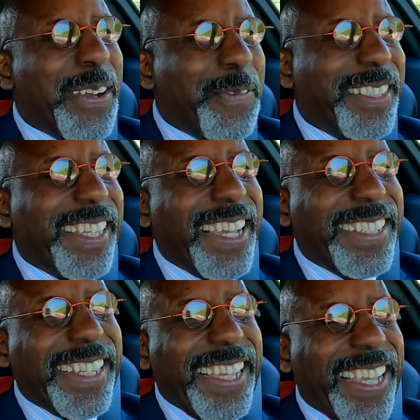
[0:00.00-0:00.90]

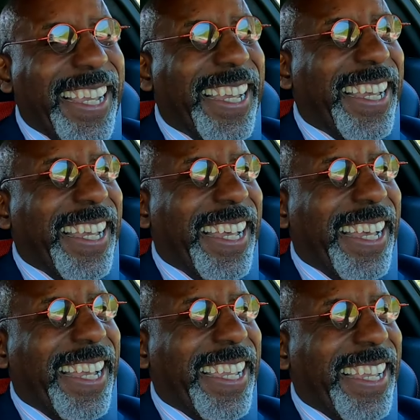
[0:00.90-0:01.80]
Precisely.
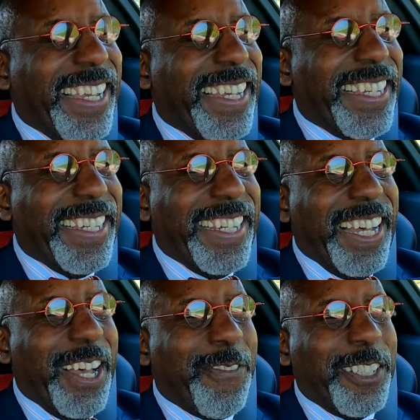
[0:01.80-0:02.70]
I uh,
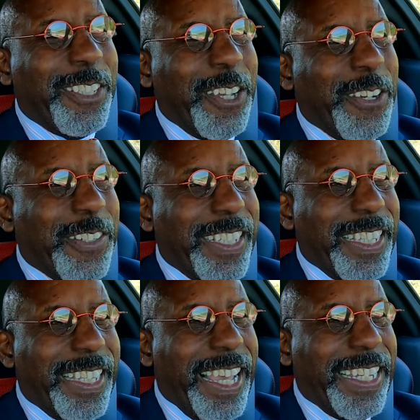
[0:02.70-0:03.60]
often joked
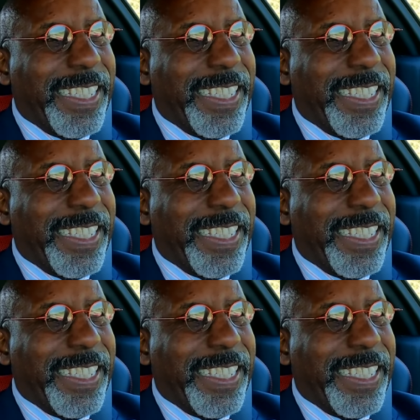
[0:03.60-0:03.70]
that